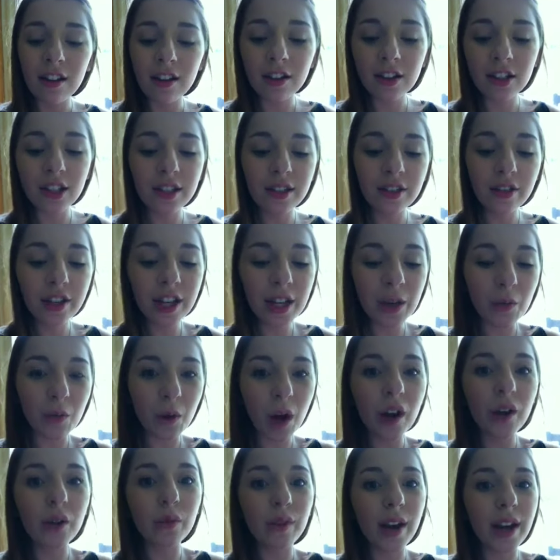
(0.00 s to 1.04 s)
She's already
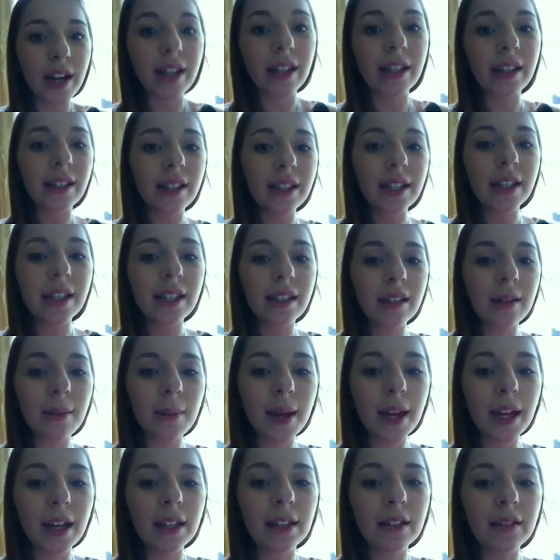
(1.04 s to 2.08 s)
won already. I
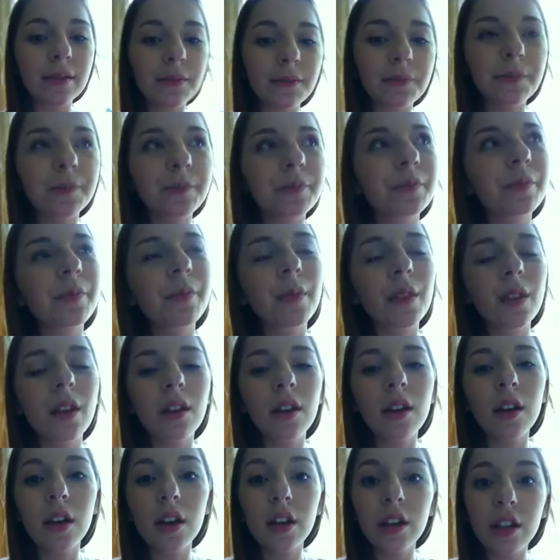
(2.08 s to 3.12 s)
mean,
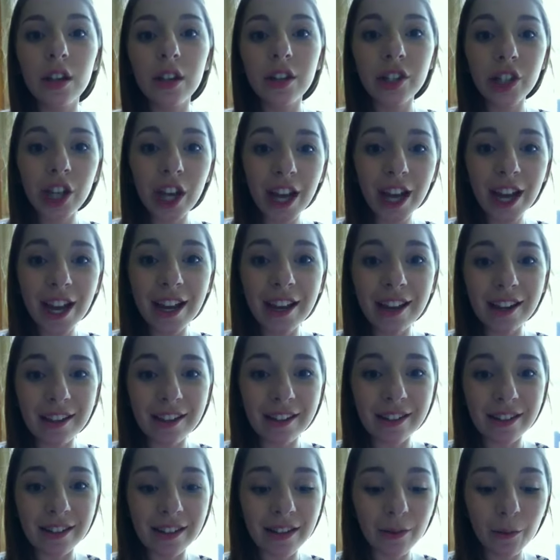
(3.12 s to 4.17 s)

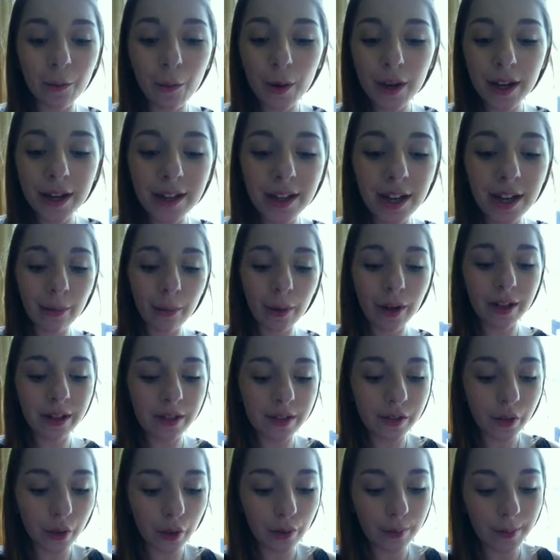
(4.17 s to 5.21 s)
jeez, The Walking won
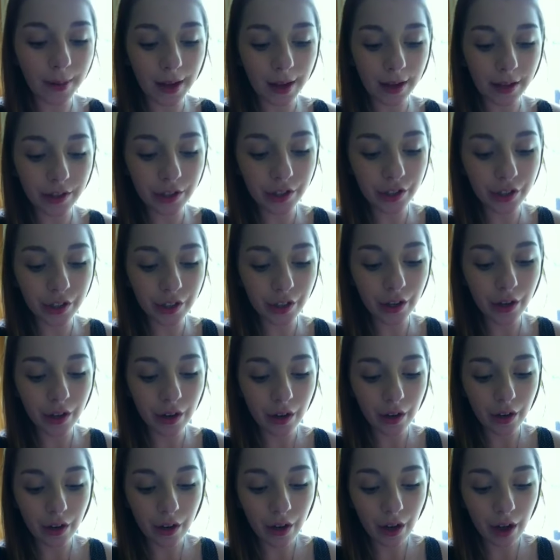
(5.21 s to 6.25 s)
so much.
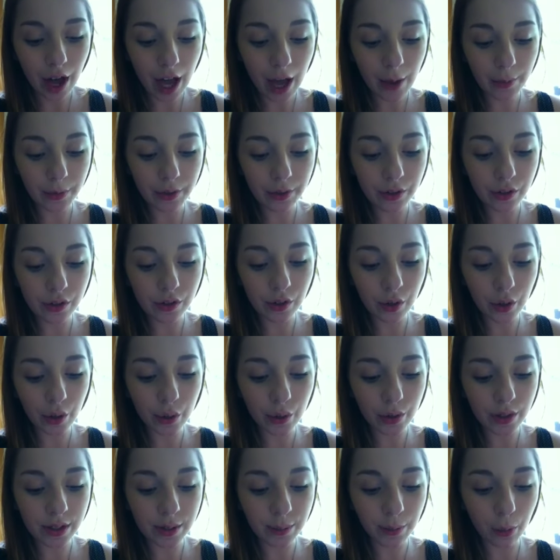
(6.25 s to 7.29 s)
I was
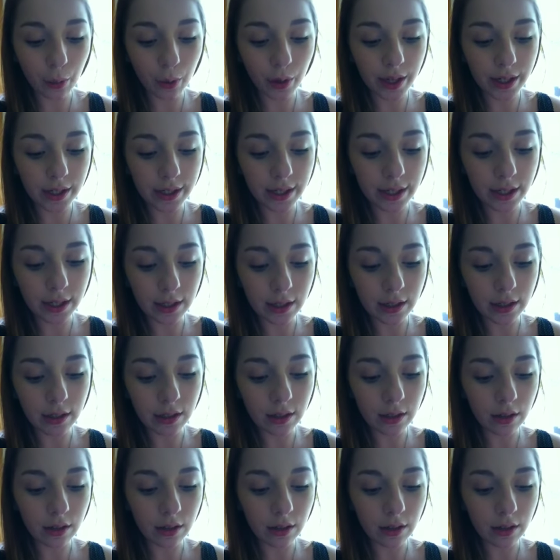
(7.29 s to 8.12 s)
so disappointed.